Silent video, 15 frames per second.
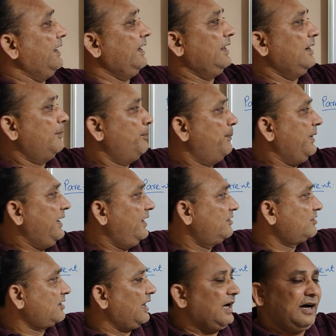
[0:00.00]
in a
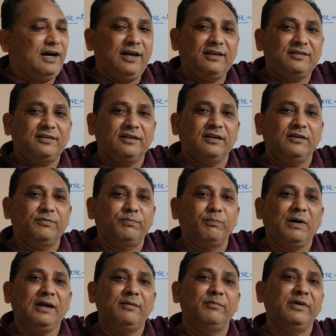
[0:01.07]
base class, if
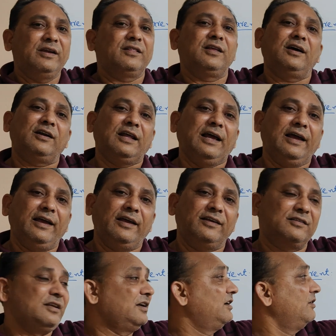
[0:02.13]
my method
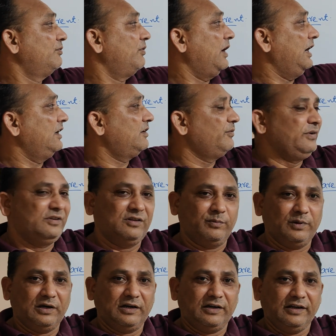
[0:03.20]
has the default
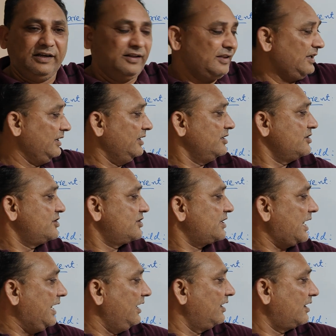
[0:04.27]
visibility, then in
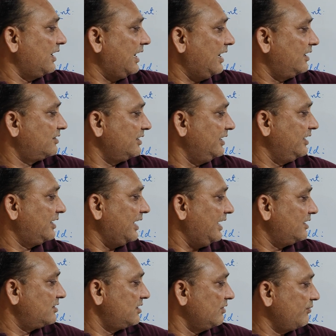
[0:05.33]
child class it
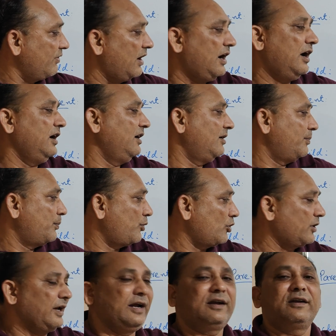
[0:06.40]
has default,
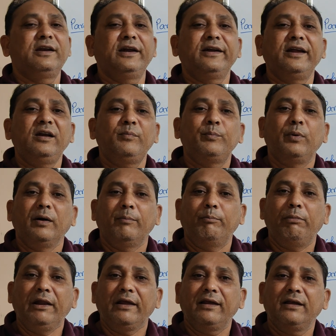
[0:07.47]
protected, and
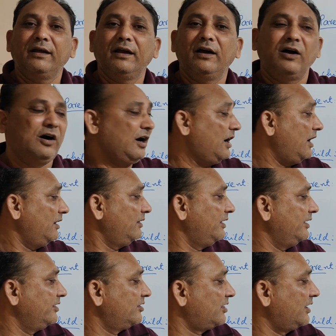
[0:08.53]
public. All
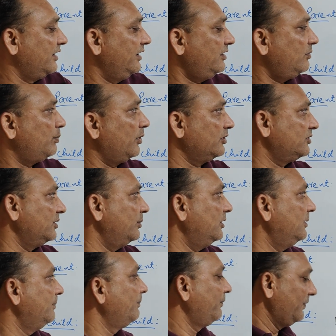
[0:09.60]
these three is
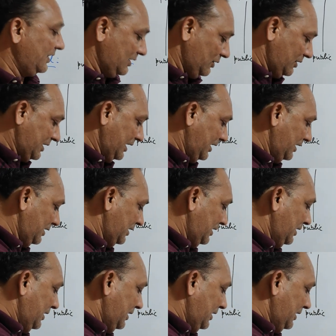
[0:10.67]
possible. Okay,